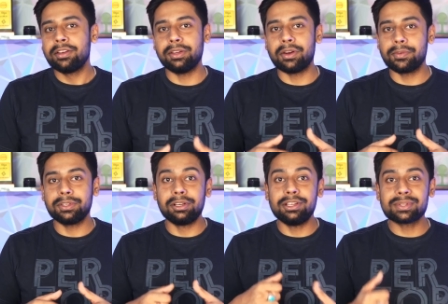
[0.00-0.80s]
You'll
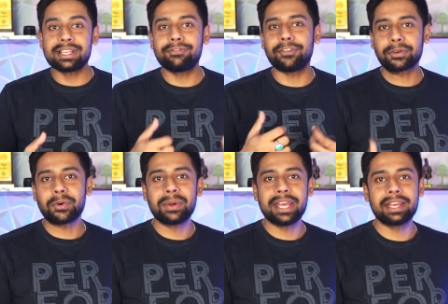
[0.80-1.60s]
use it for
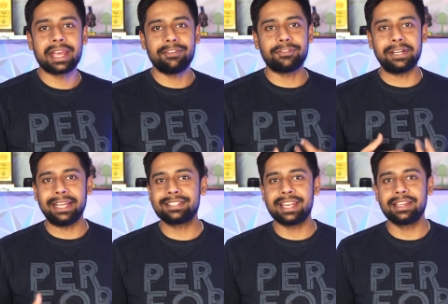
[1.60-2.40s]
coding and for
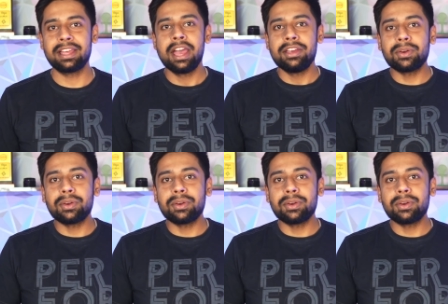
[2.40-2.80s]
testing.